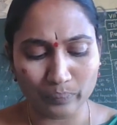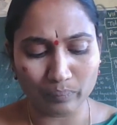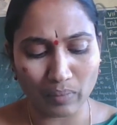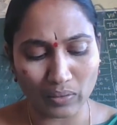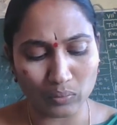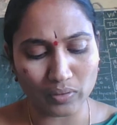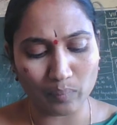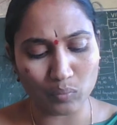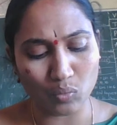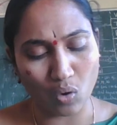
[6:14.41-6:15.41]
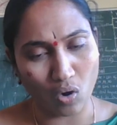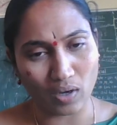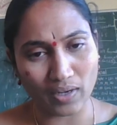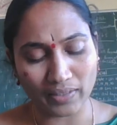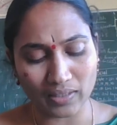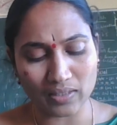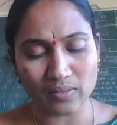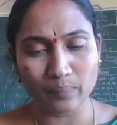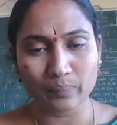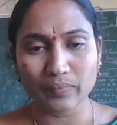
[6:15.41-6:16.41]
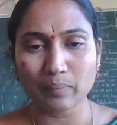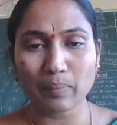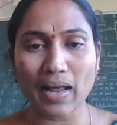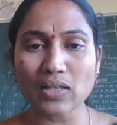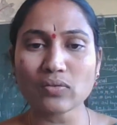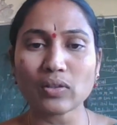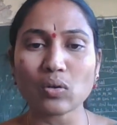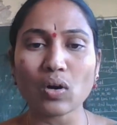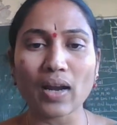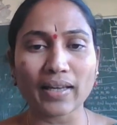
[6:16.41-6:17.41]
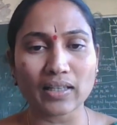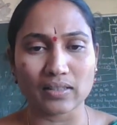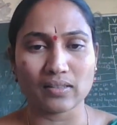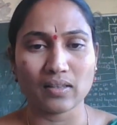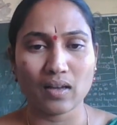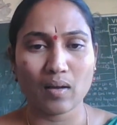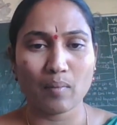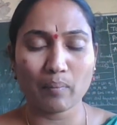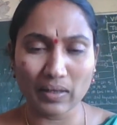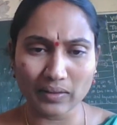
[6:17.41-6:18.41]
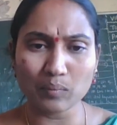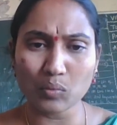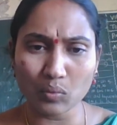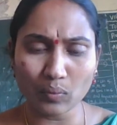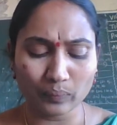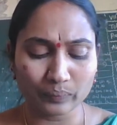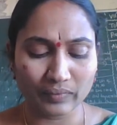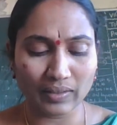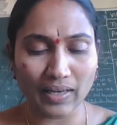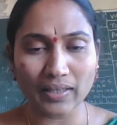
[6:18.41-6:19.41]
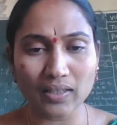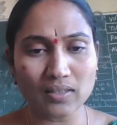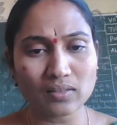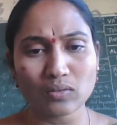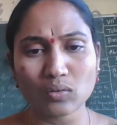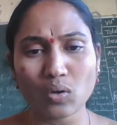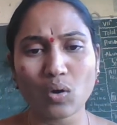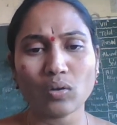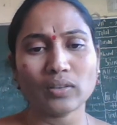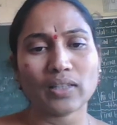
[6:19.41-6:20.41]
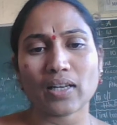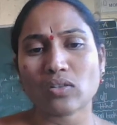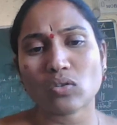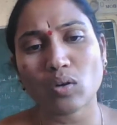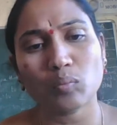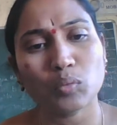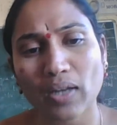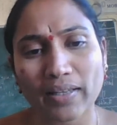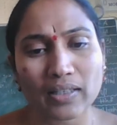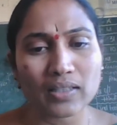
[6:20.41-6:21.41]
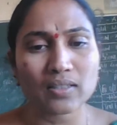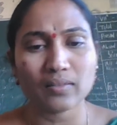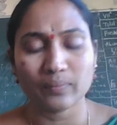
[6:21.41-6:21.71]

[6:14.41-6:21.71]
but do they move all like us? Plants will grow like us, but they move like us? No, they does not move like us.